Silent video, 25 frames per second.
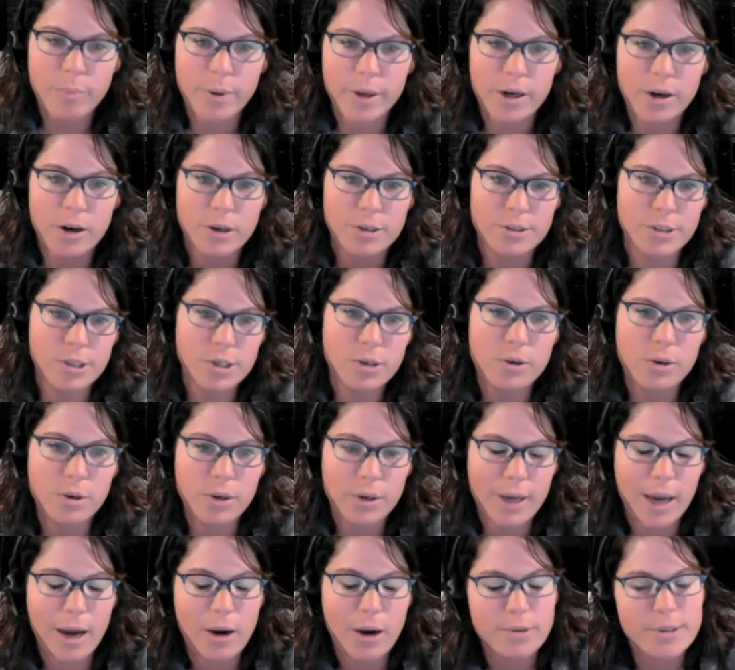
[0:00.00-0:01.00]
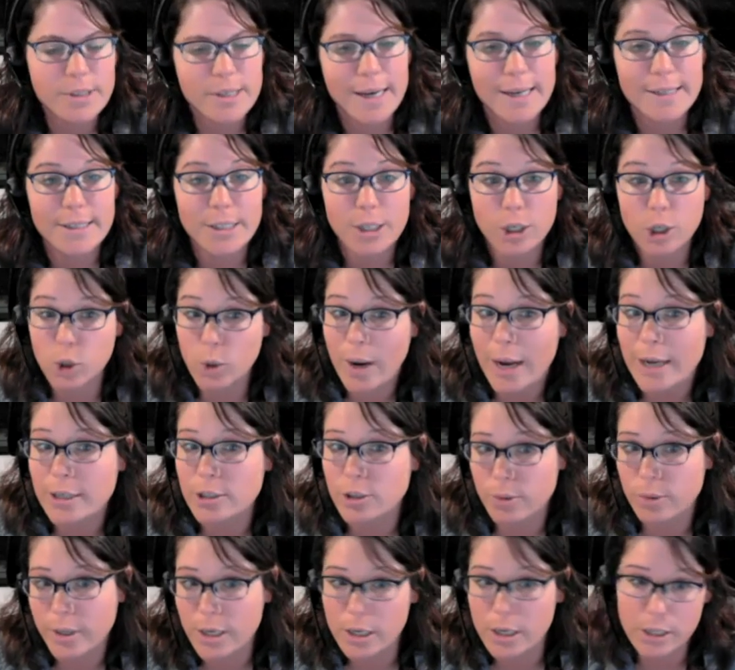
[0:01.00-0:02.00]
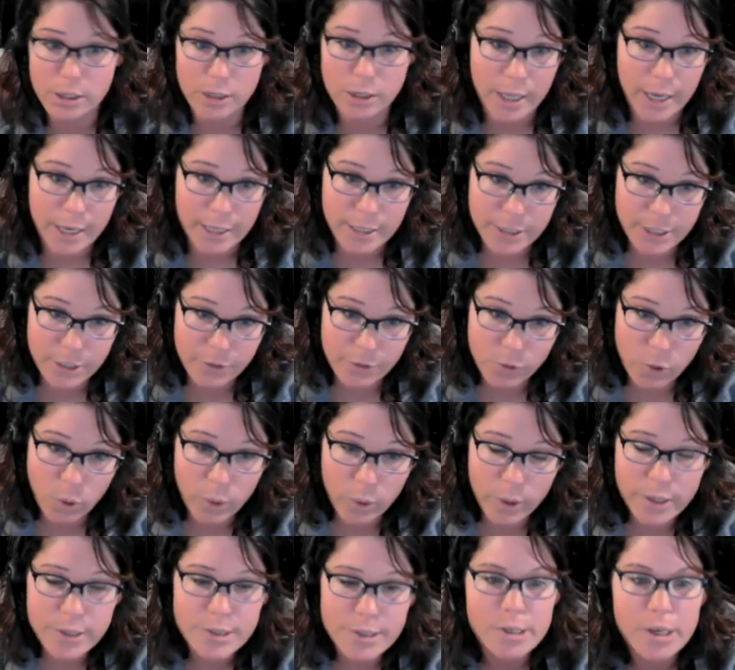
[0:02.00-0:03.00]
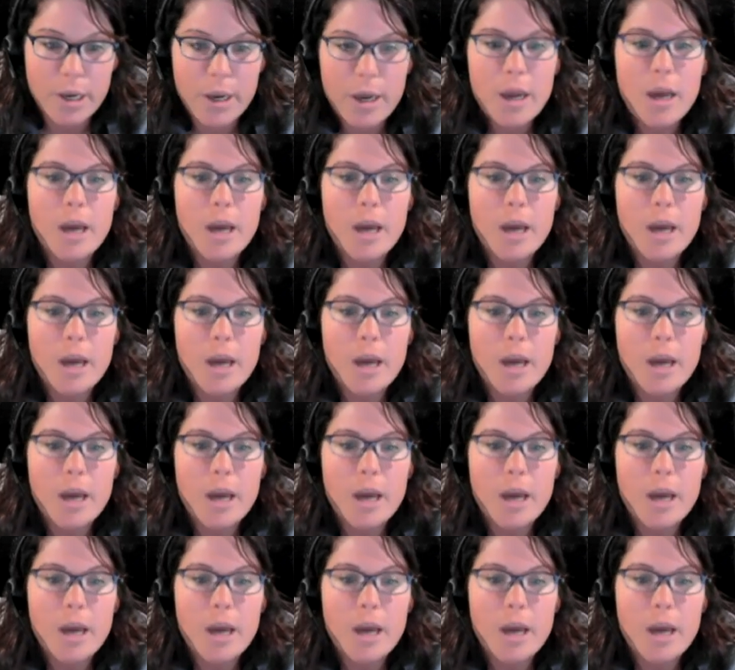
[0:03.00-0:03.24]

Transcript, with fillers: but it also counts as a graduate elective course.